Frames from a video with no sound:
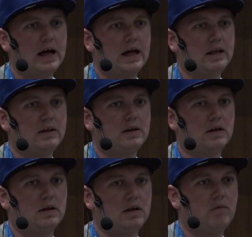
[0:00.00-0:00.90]
and
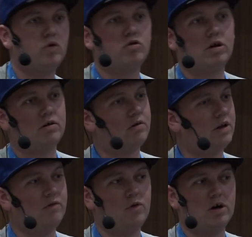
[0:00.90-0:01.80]
if
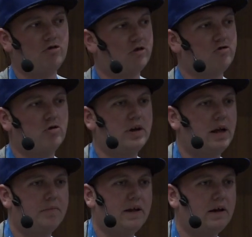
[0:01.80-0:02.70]
you are just showing
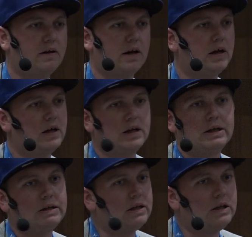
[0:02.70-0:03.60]
up there,
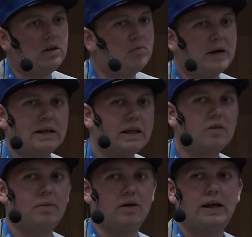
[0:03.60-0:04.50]
you might
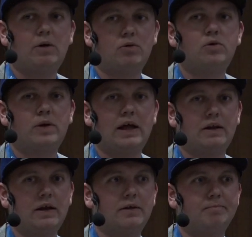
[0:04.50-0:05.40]
not be allowed to
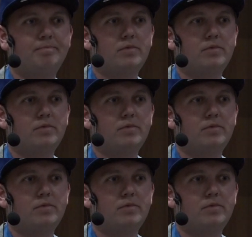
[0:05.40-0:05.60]
get in.